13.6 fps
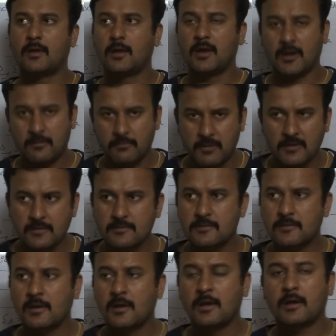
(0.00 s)
It means
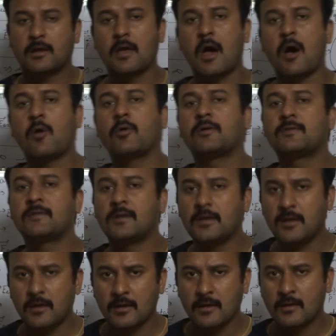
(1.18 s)
how easily
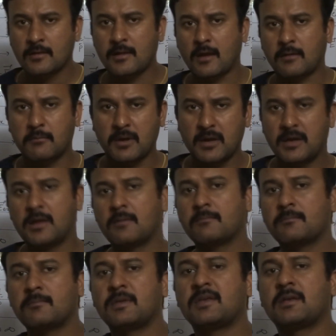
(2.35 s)
that medium
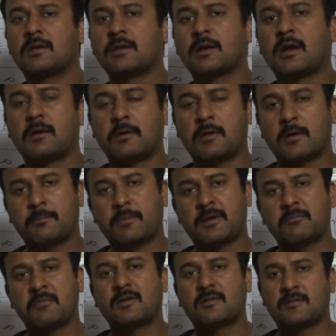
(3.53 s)

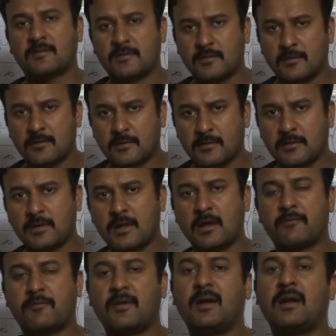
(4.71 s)
permits the
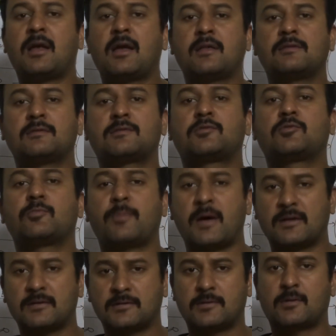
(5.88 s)
field lines to
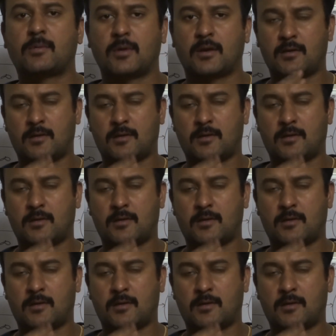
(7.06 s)
pass through it.